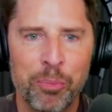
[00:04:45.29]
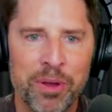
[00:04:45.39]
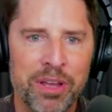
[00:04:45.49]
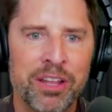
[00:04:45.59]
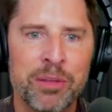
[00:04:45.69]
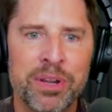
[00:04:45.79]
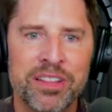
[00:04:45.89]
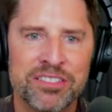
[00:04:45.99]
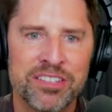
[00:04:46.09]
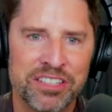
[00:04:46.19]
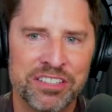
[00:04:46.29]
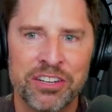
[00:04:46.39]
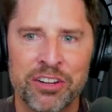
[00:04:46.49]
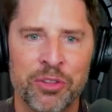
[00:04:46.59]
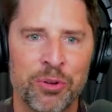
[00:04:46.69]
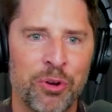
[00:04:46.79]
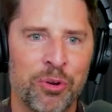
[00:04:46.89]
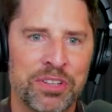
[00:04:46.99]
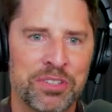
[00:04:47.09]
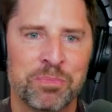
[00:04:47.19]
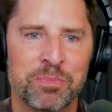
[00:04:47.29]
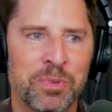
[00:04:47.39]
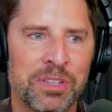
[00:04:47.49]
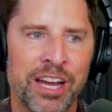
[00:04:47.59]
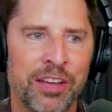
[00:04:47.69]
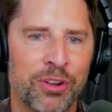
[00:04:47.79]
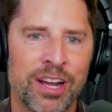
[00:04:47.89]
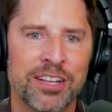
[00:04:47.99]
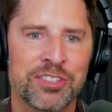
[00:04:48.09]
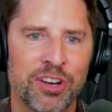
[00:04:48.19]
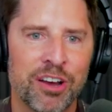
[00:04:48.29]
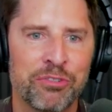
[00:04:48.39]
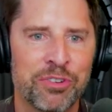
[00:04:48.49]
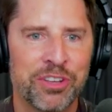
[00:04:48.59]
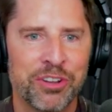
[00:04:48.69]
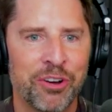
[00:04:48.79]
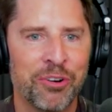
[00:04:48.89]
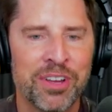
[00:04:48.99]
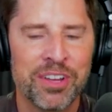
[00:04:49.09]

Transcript: Anybody that says they did it on their own is lying their ass off, you know.